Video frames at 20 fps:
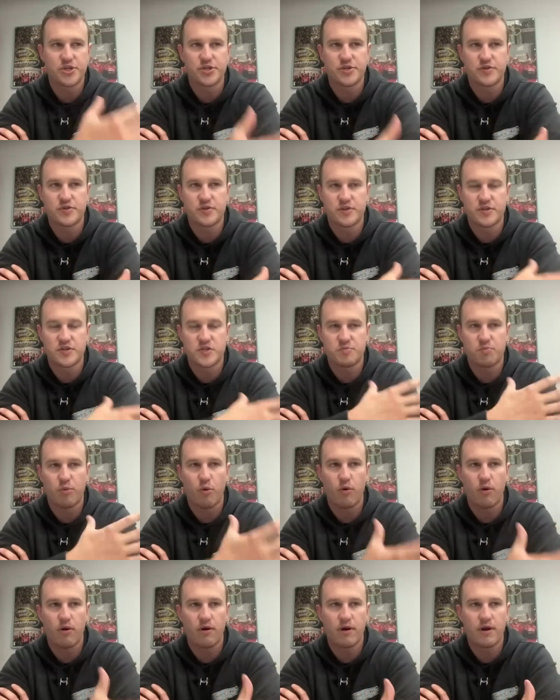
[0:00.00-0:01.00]
the the
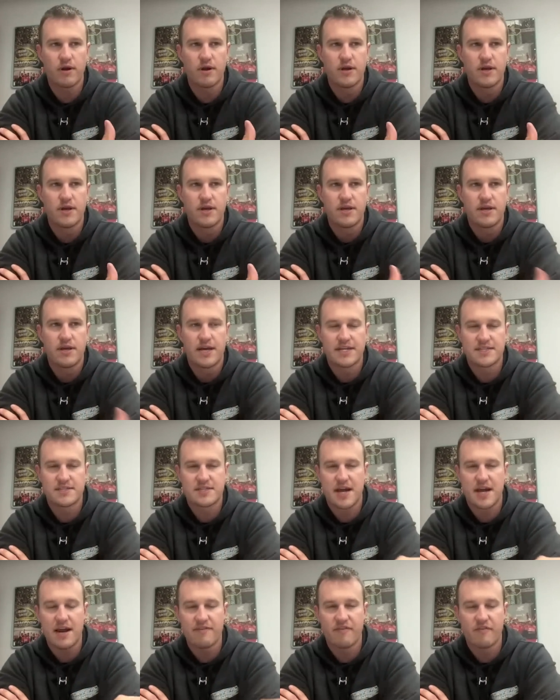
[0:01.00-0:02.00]
sport has
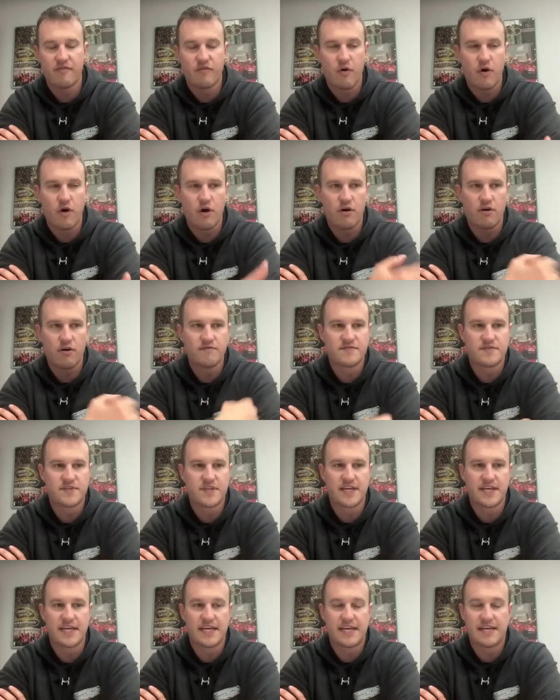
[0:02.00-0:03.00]
kind of evolved
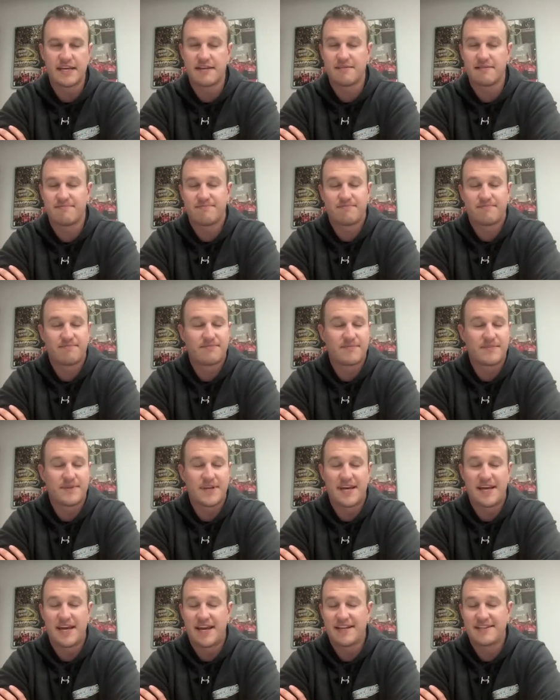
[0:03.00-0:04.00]
it, it
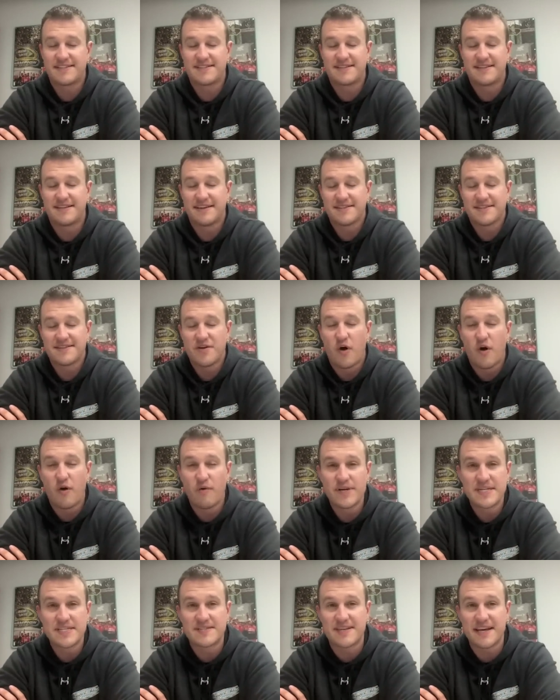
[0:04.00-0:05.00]
it doesn't
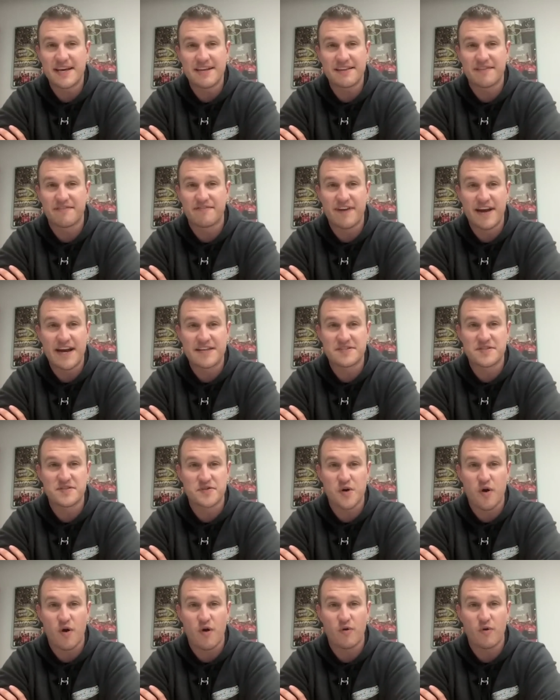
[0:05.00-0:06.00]
always take the
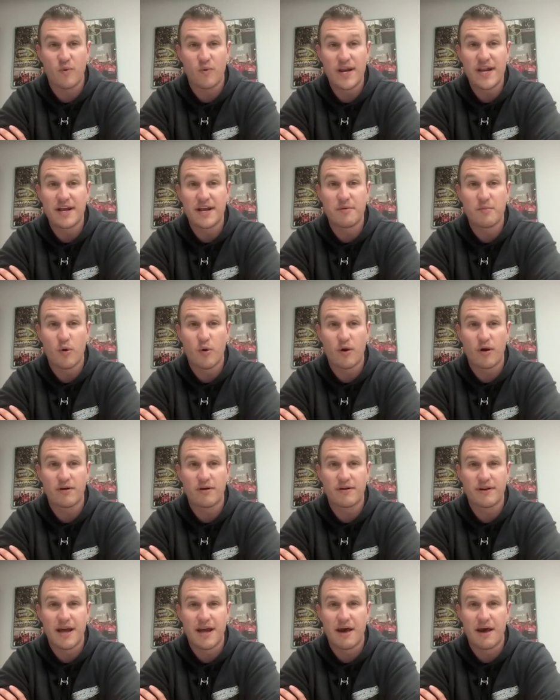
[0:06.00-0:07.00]
fastest car to win
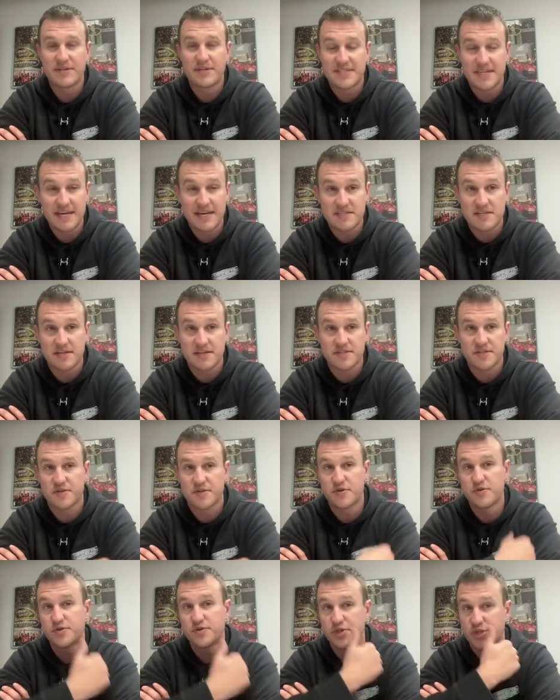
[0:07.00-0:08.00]
anymore. Now it takes
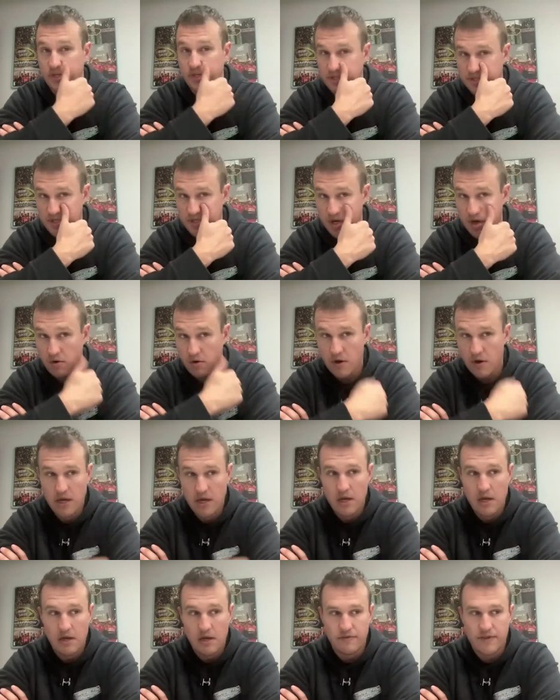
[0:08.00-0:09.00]
execution. So
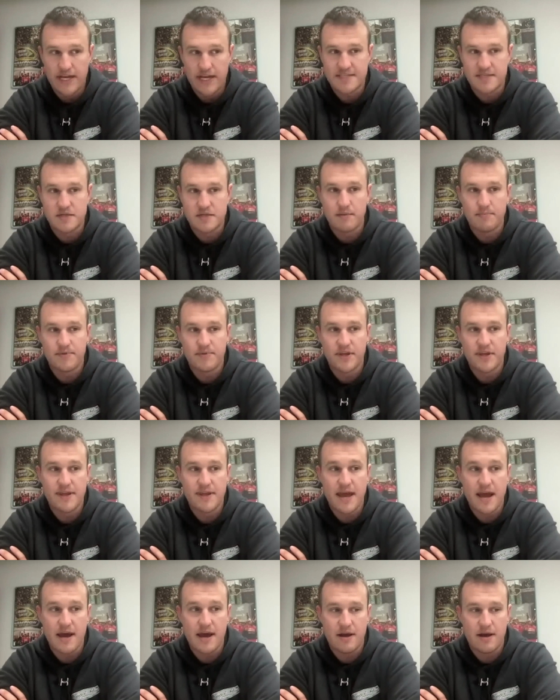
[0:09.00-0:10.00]
that's something
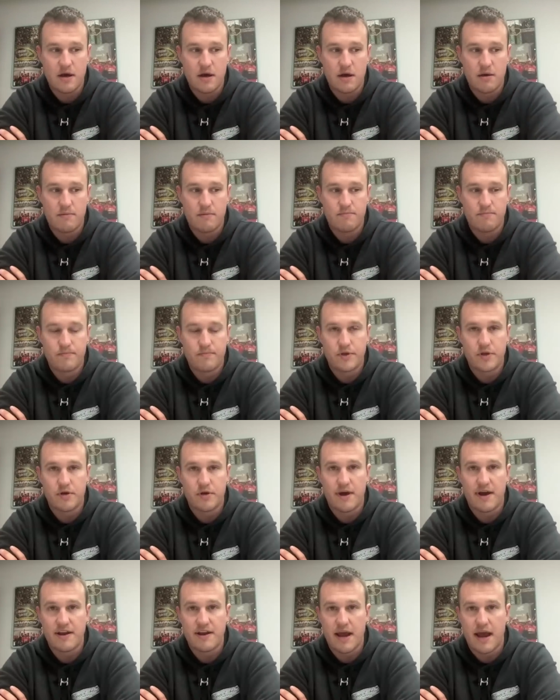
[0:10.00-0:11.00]
that um, you
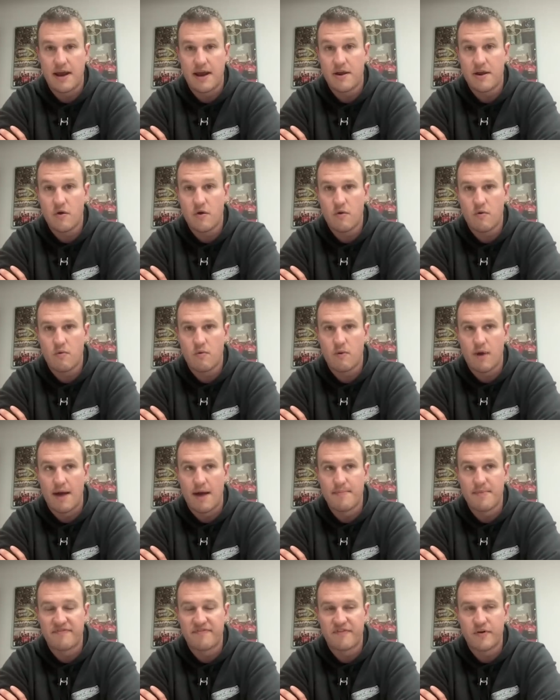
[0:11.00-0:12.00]
know, I I know
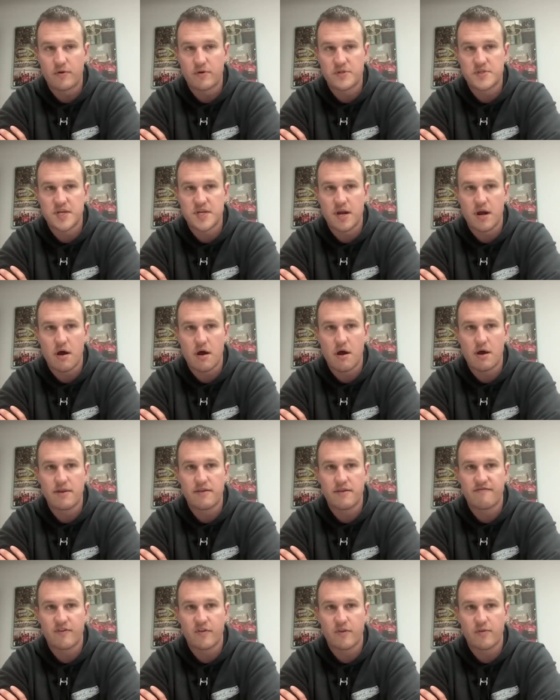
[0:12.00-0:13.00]
I've been focusing
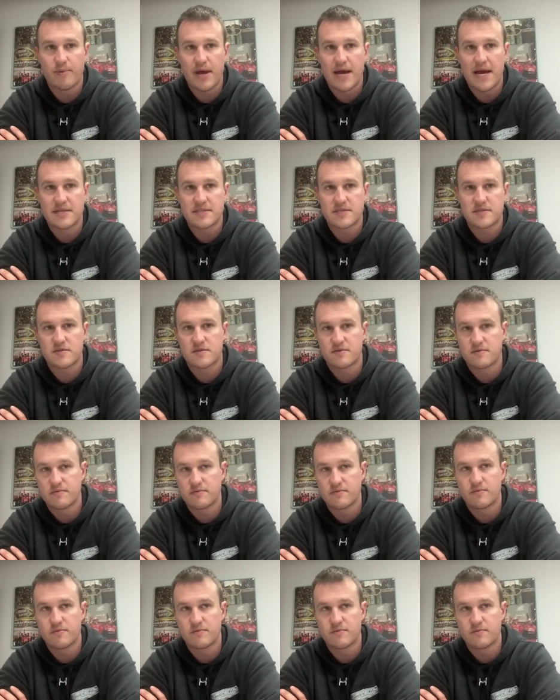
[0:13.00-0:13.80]
on for the past